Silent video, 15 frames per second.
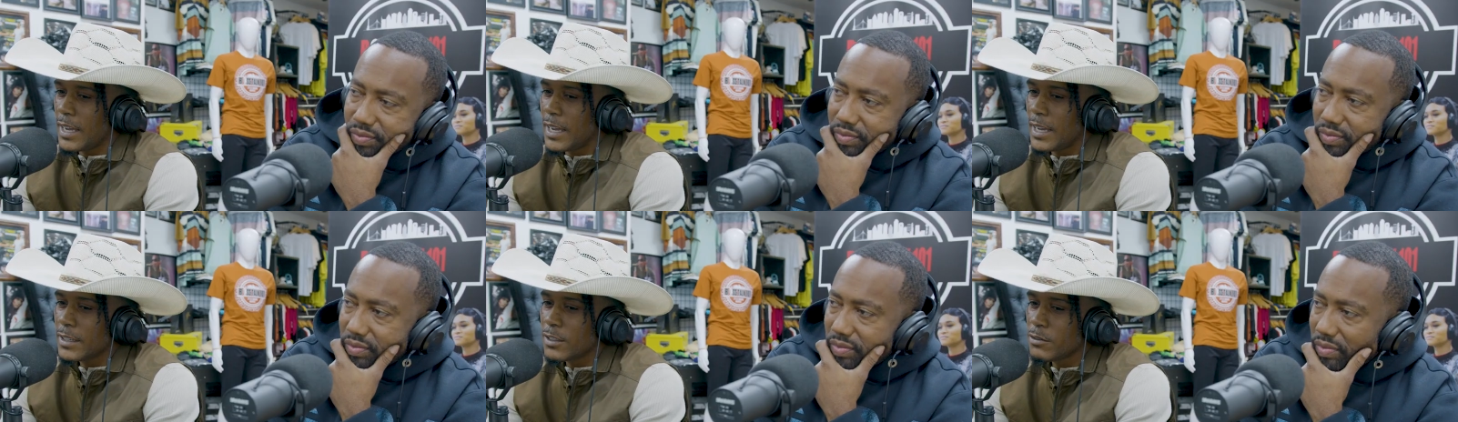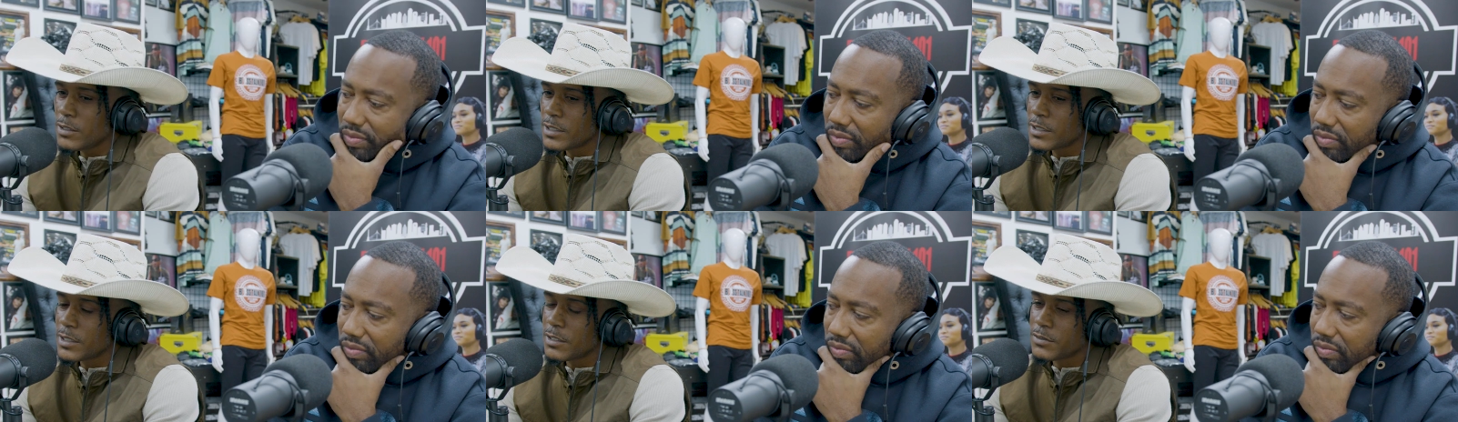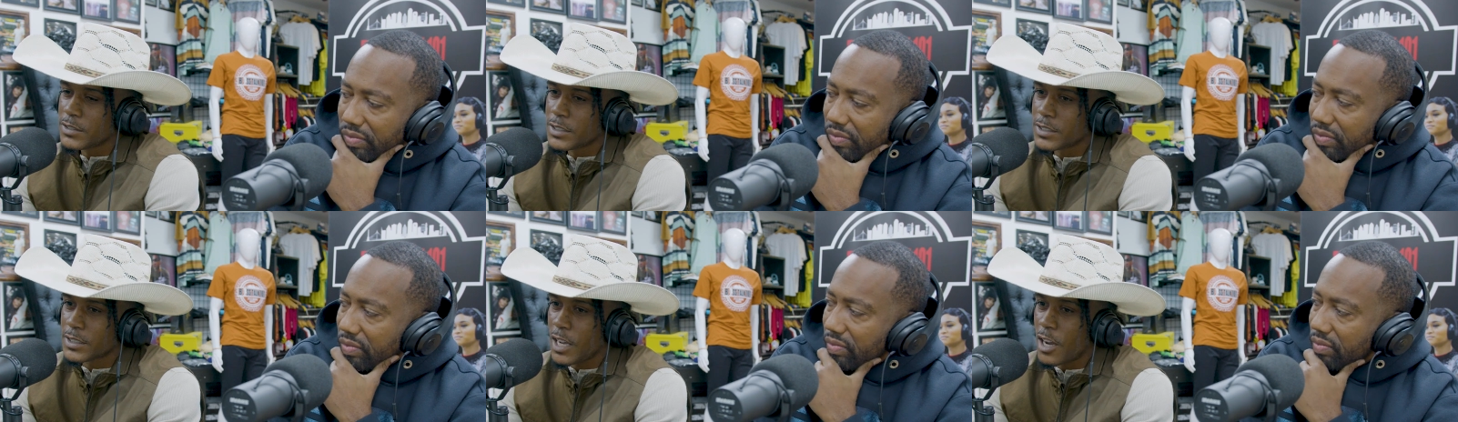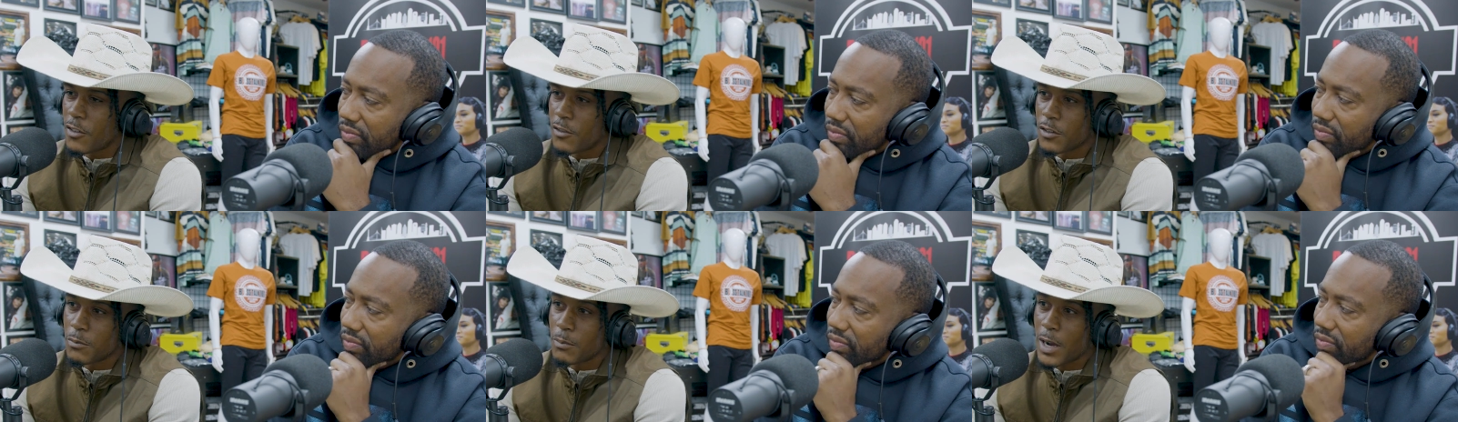Speaker 1: I, I, do this stuff just
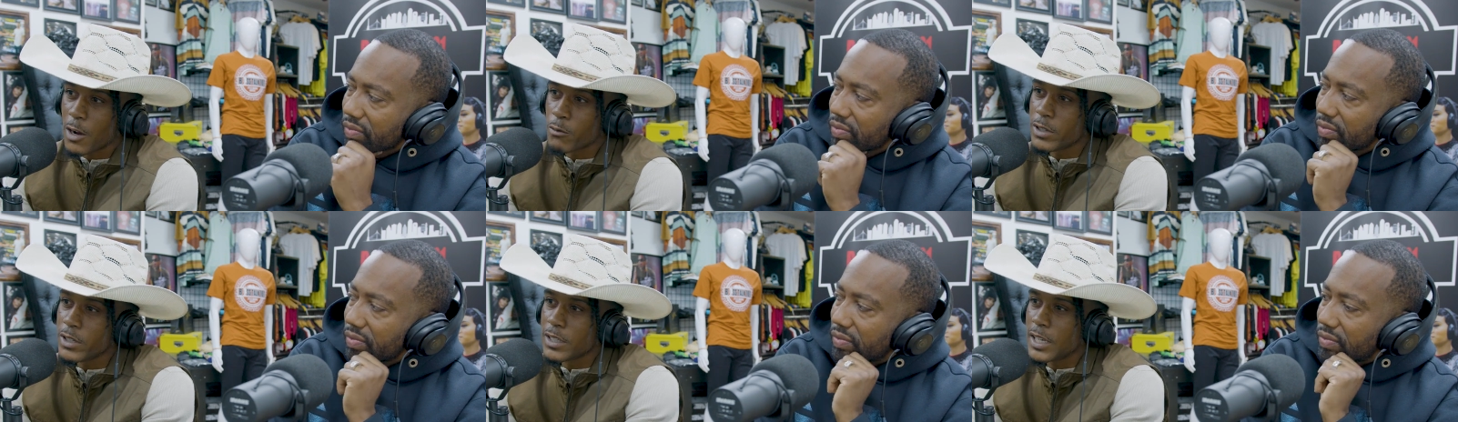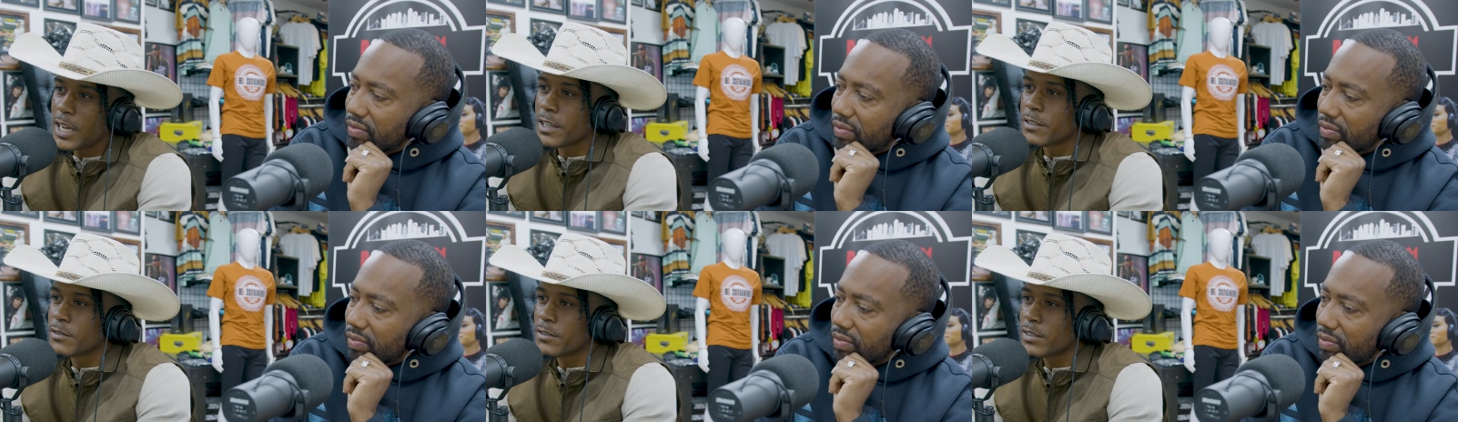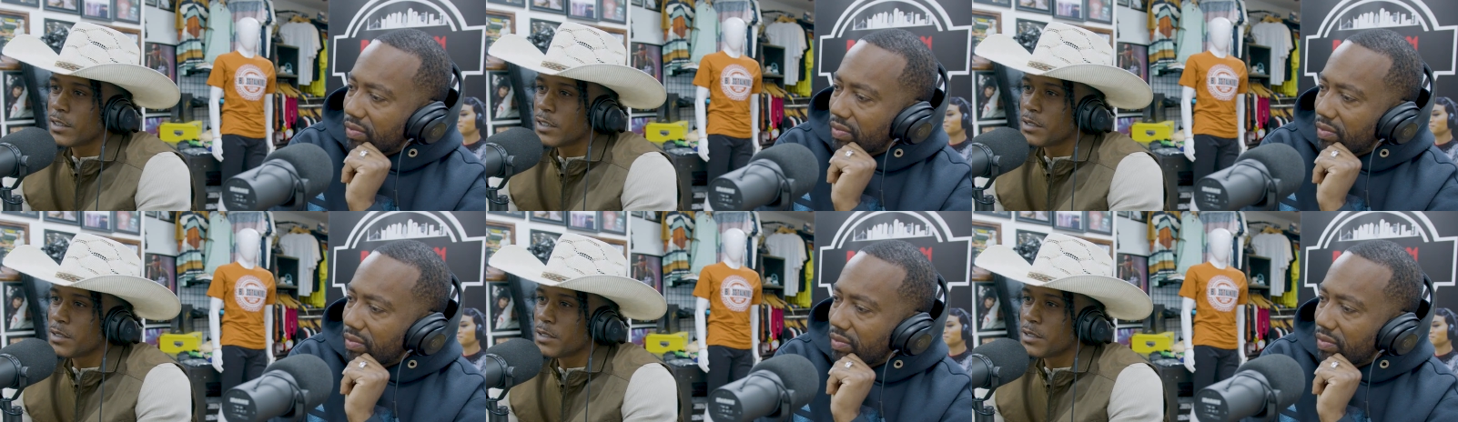off of my real life.